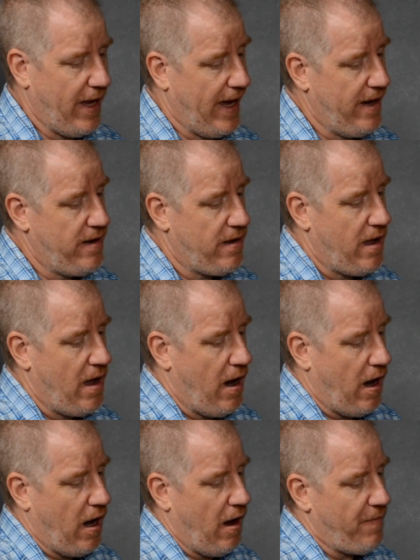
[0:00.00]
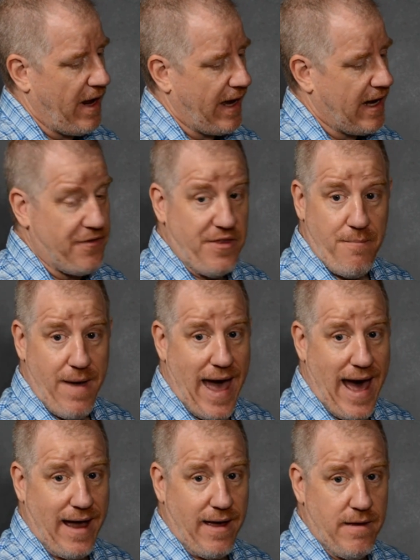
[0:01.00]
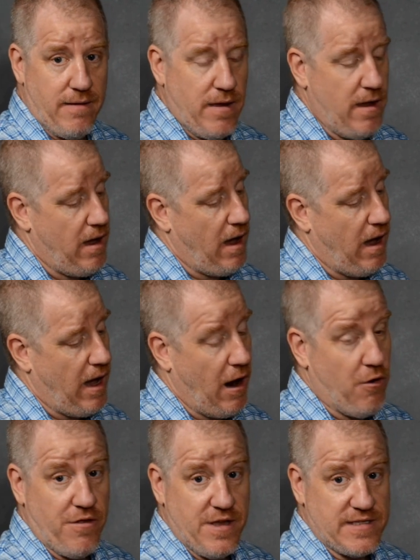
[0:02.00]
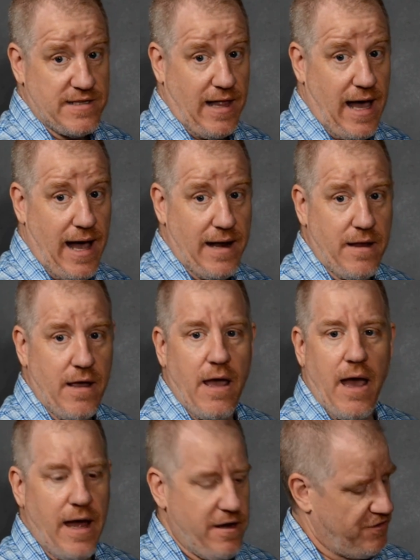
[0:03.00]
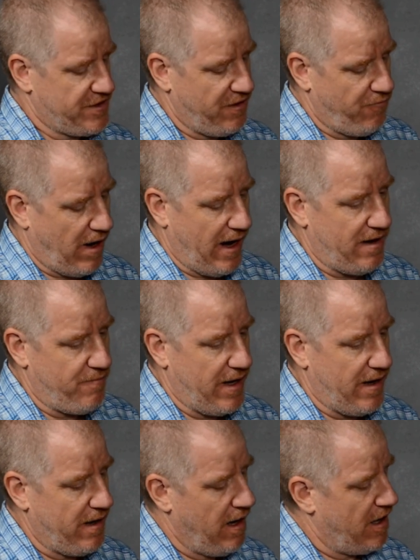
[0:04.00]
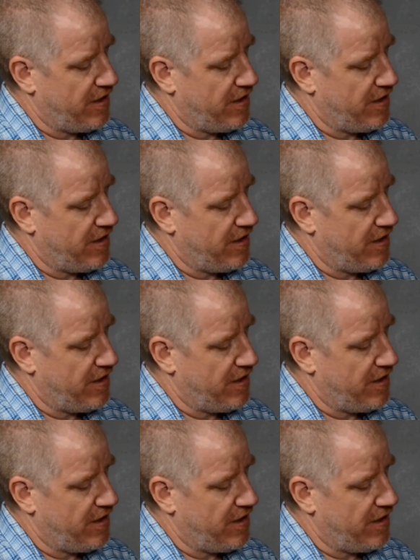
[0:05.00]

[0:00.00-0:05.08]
head, and I cut the back out of the slot, and you'll see why in a minute.